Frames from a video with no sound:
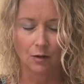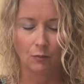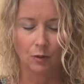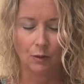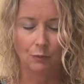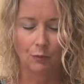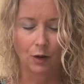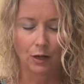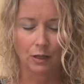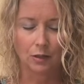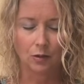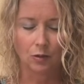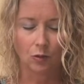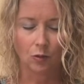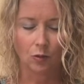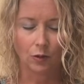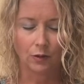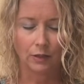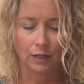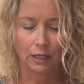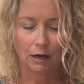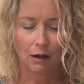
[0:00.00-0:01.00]
We pray, dear
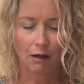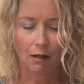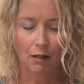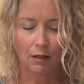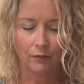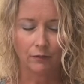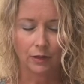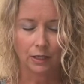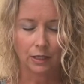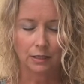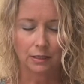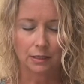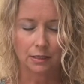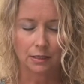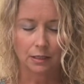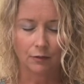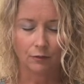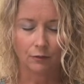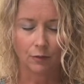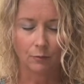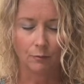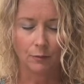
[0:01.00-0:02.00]
Lord, that all of us
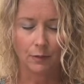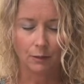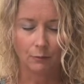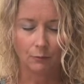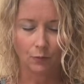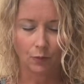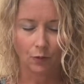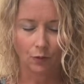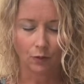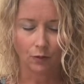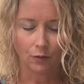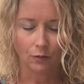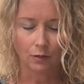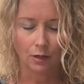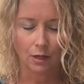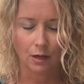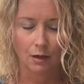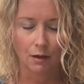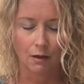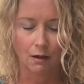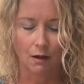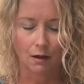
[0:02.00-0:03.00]
remember
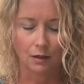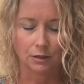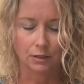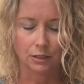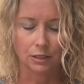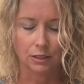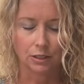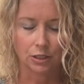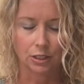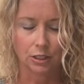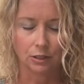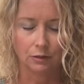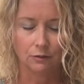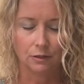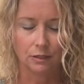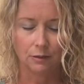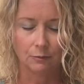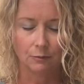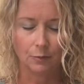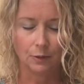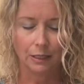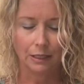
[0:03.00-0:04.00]
to shoot
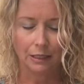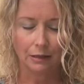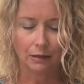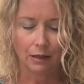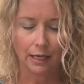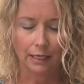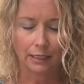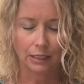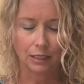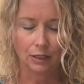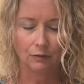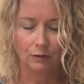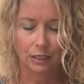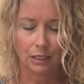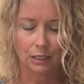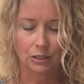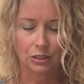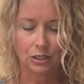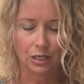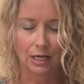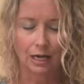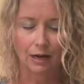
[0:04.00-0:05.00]
to be like you
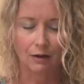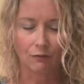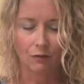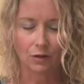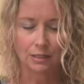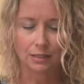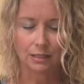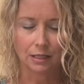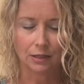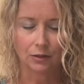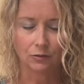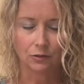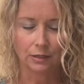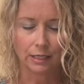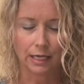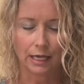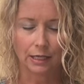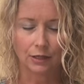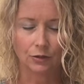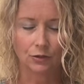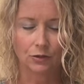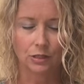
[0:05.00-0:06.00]
each and every single
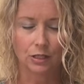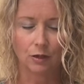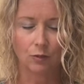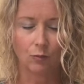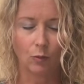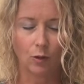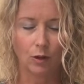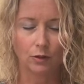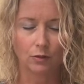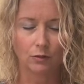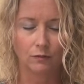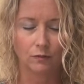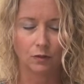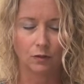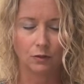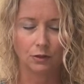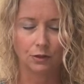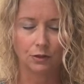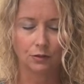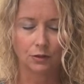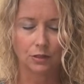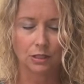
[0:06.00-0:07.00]
day. You're so wonderful
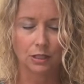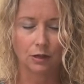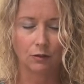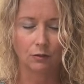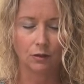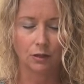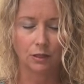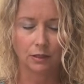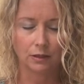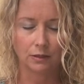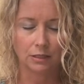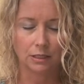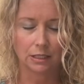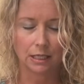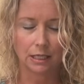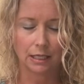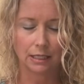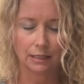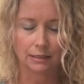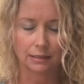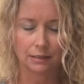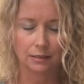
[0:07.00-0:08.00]
and you're so good
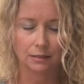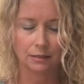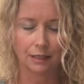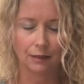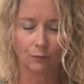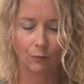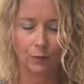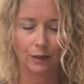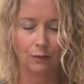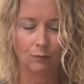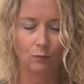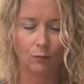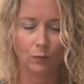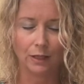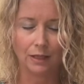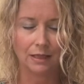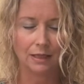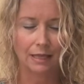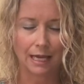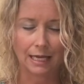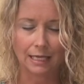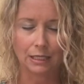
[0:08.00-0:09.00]
to us, and we, we
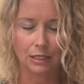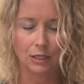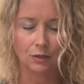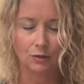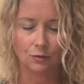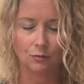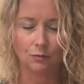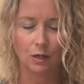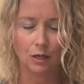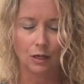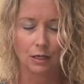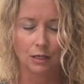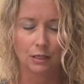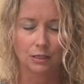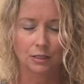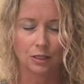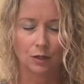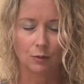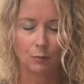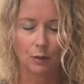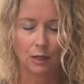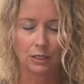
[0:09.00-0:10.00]
thank you
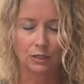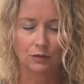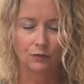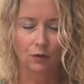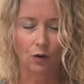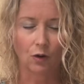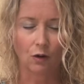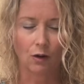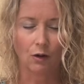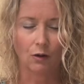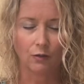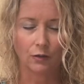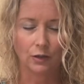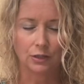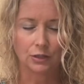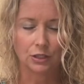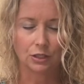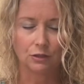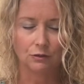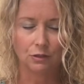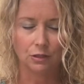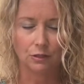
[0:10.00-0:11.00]
so much for all
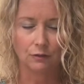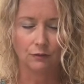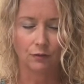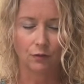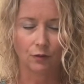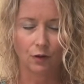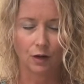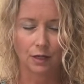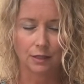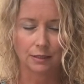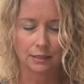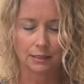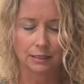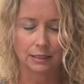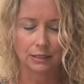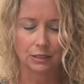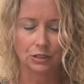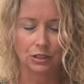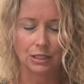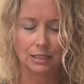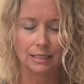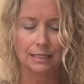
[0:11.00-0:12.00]
that you do for us.
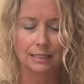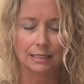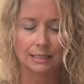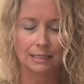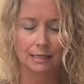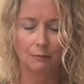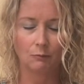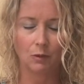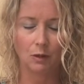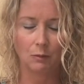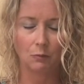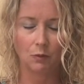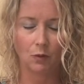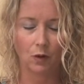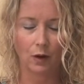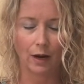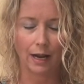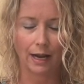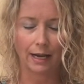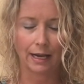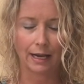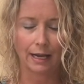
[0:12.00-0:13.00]
In Jesus' name we
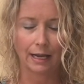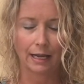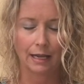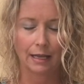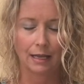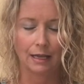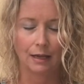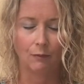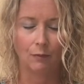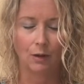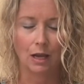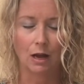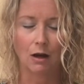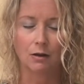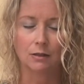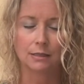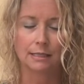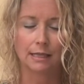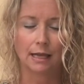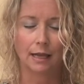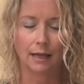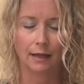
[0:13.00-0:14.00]
pray, and we all
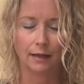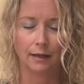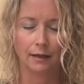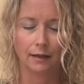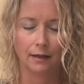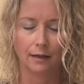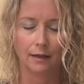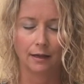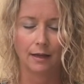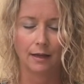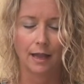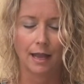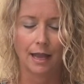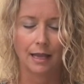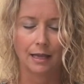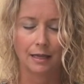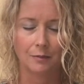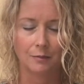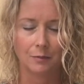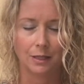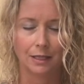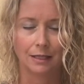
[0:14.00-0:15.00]
say,
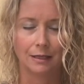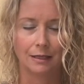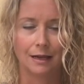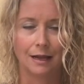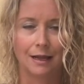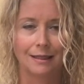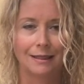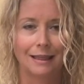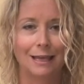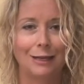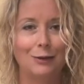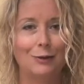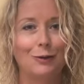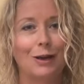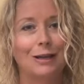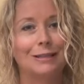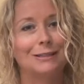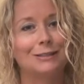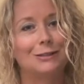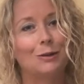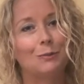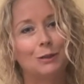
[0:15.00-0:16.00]
Amen. Thank you
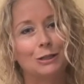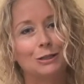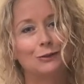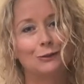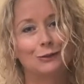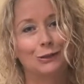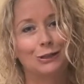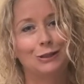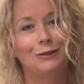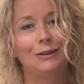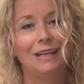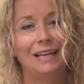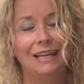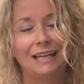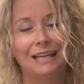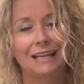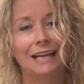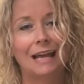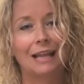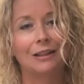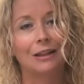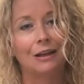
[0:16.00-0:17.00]
guys so much for tuning
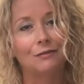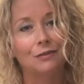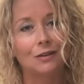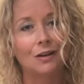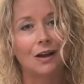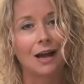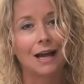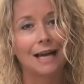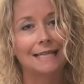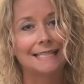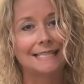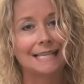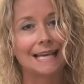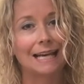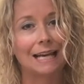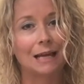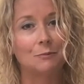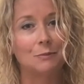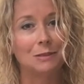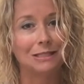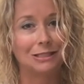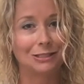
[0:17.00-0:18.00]
in. I love you guys, and
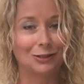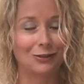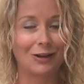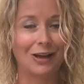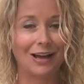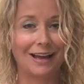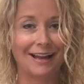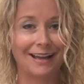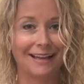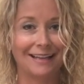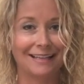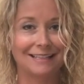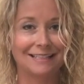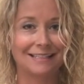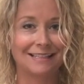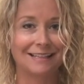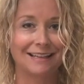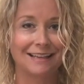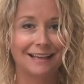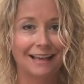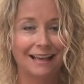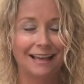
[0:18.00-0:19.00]
I missed you guys.
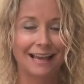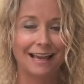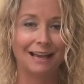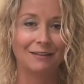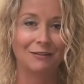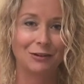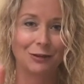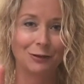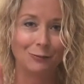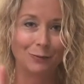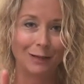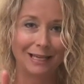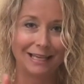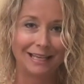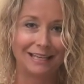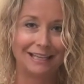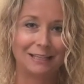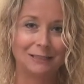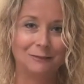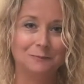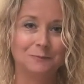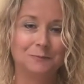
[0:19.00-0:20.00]
Have a good
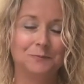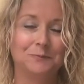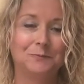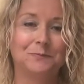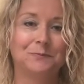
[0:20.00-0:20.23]
weekend.